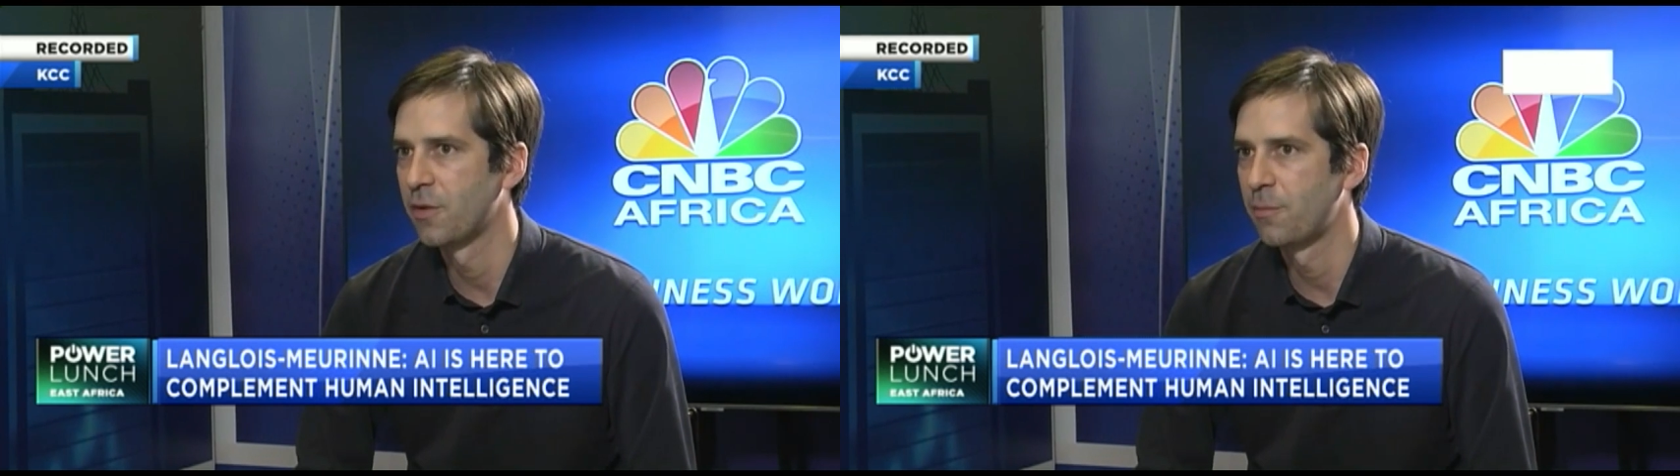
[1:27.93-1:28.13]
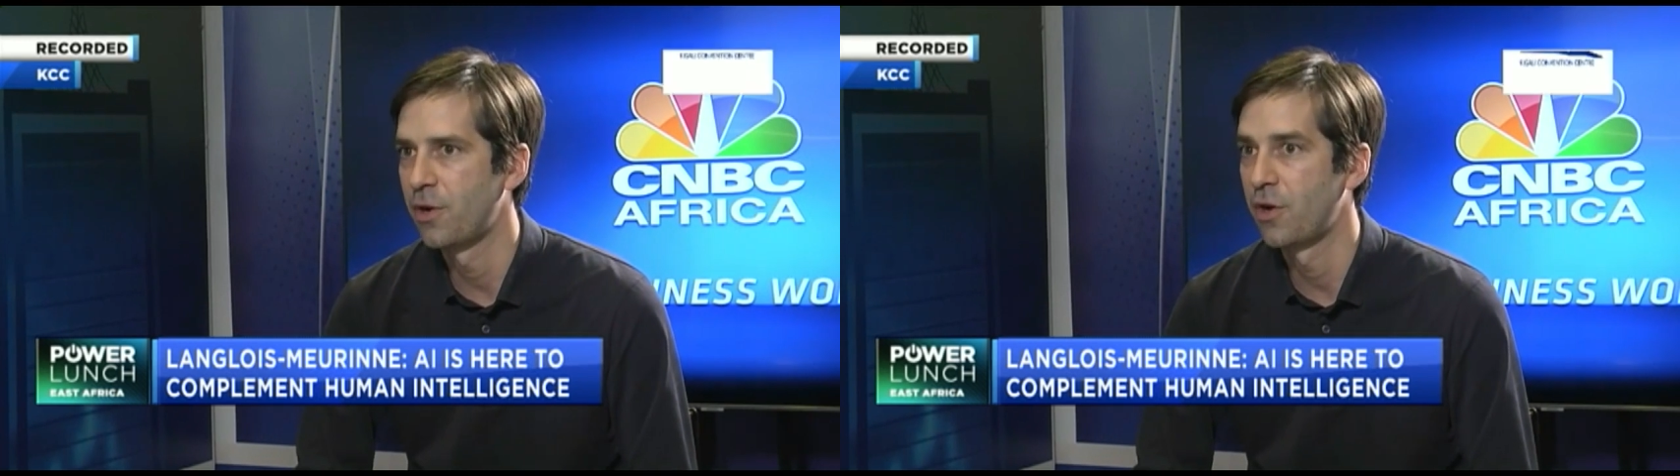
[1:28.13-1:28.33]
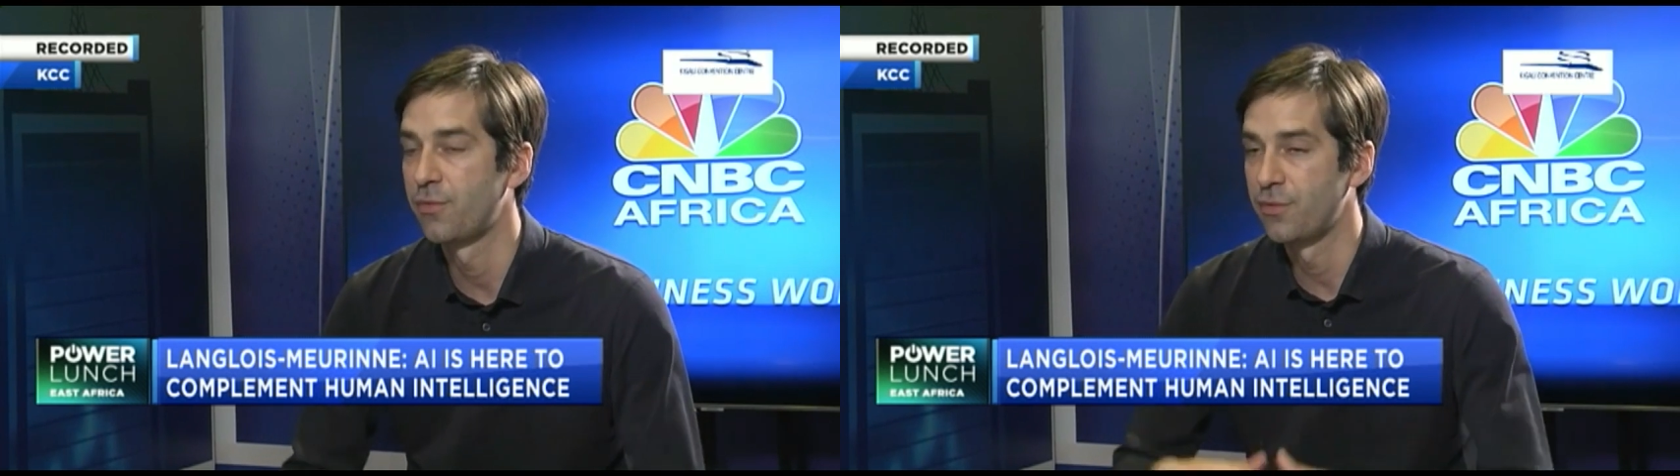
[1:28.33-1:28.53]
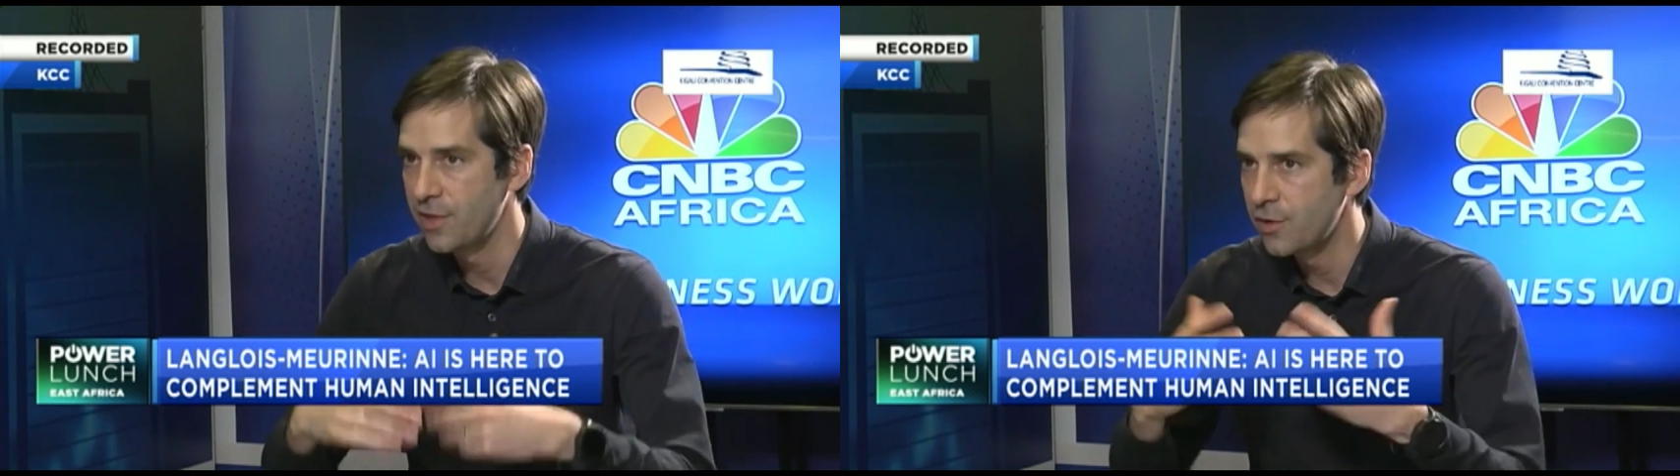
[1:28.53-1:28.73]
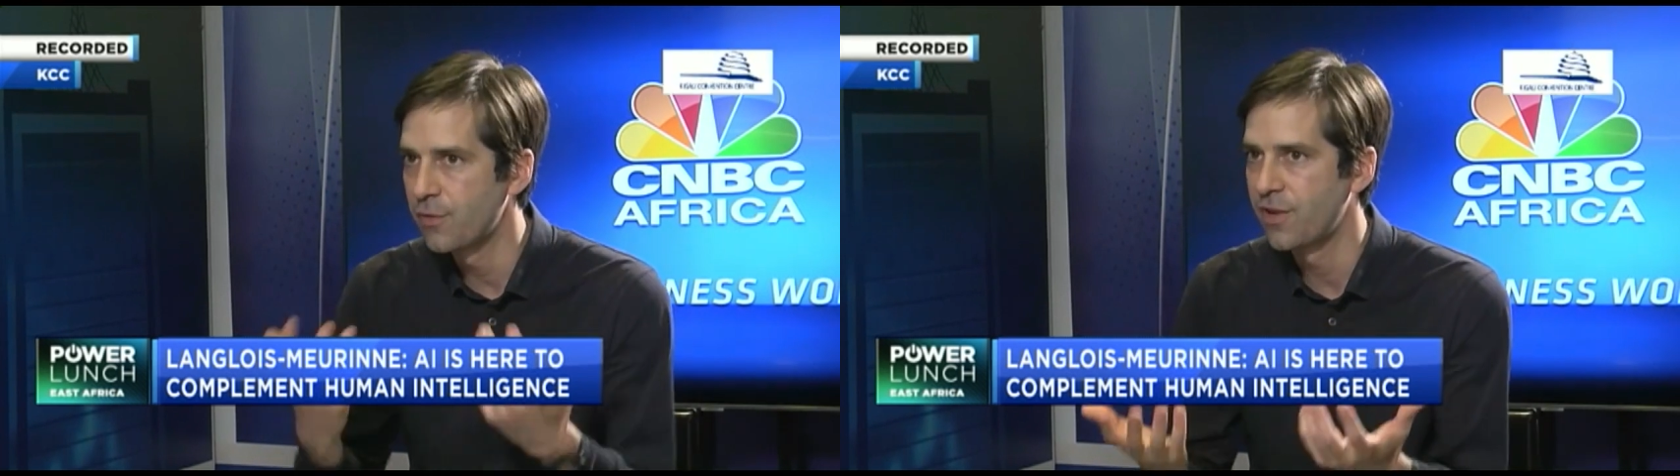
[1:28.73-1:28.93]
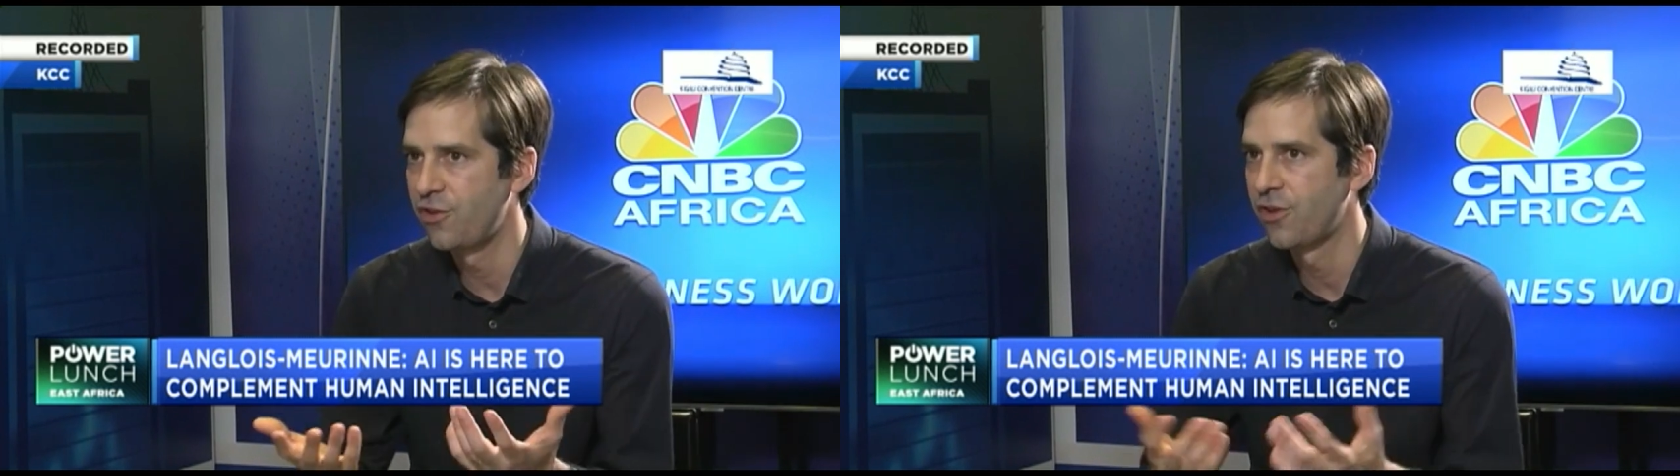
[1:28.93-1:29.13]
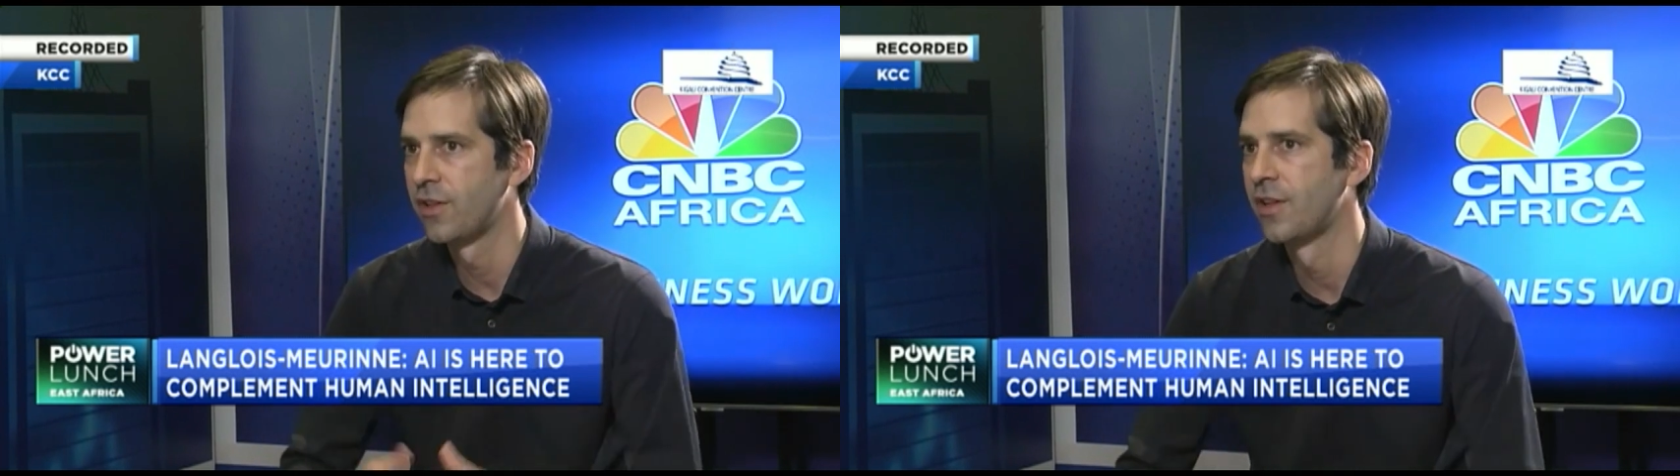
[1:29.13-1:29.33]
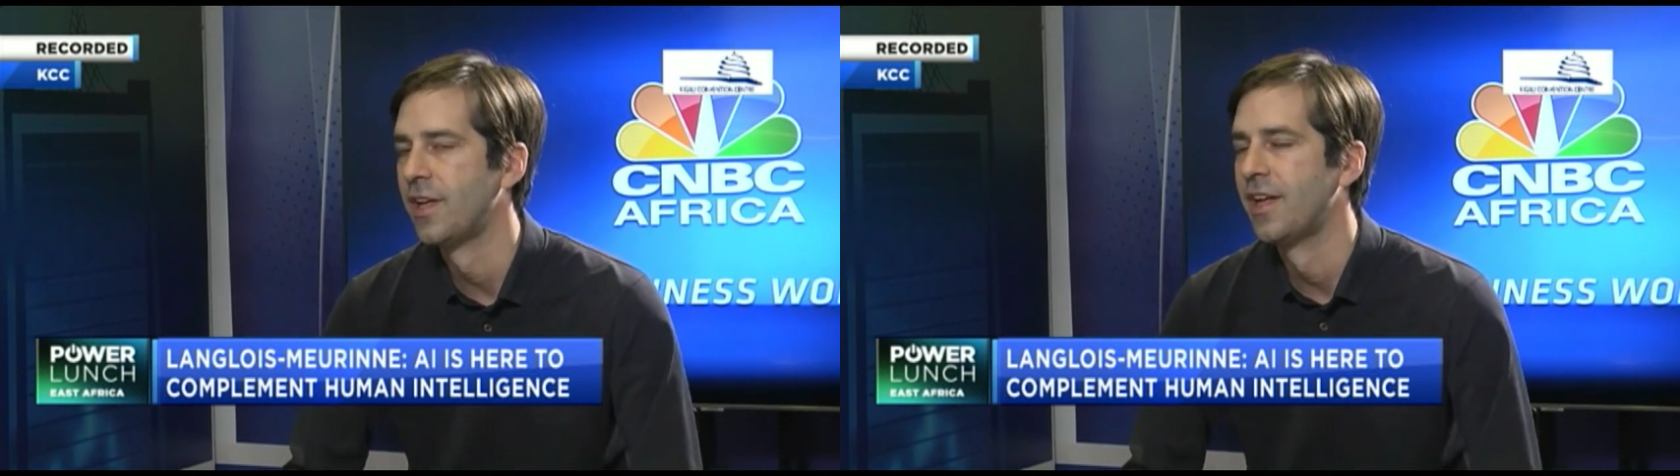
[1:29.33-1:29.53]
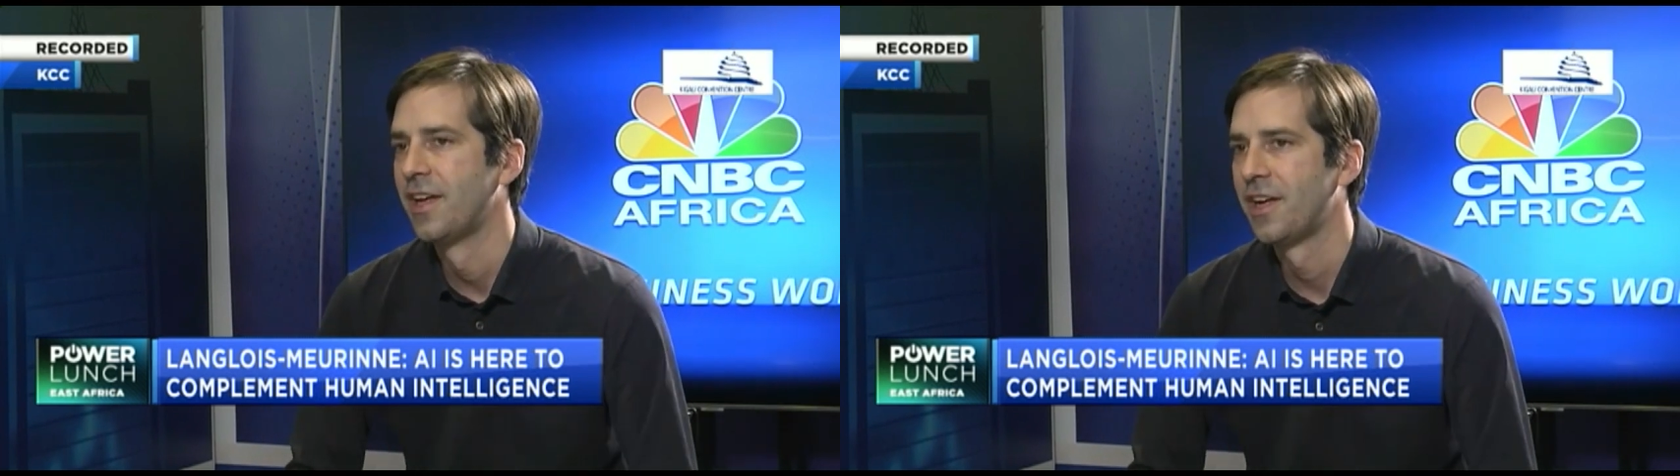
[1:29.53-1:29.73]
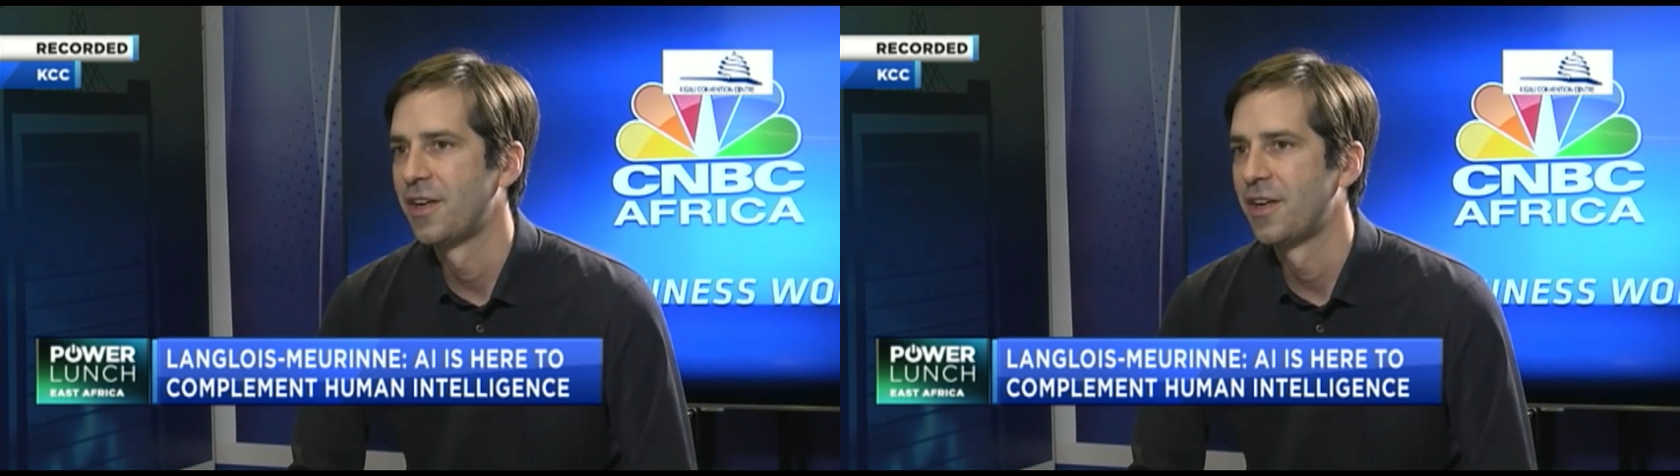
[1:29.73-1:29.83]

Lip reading: example of innovation